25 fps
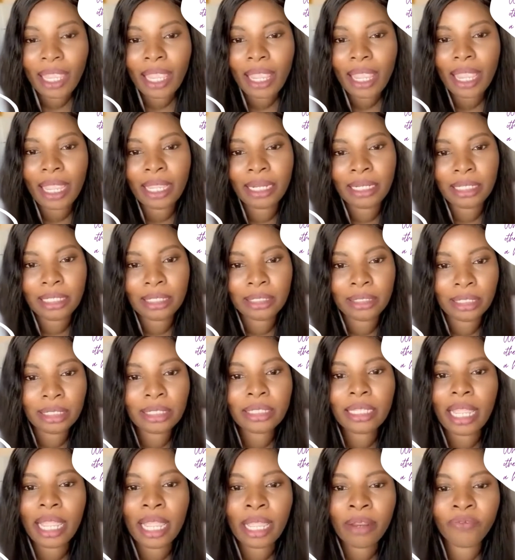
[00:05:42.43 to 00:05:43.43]
and he did
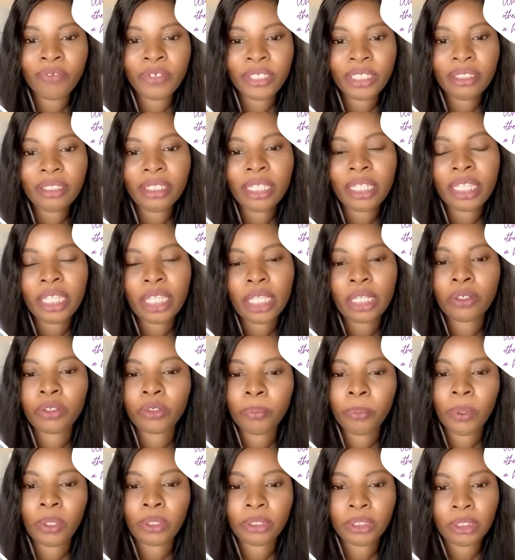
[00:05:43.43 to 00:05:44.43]
everything he could
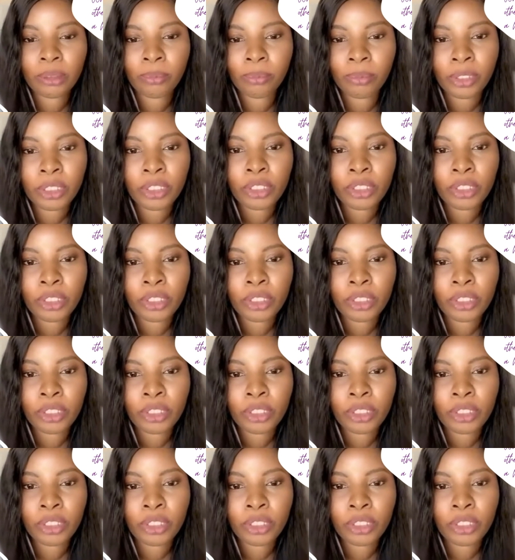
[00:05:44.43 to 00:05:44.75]
possibly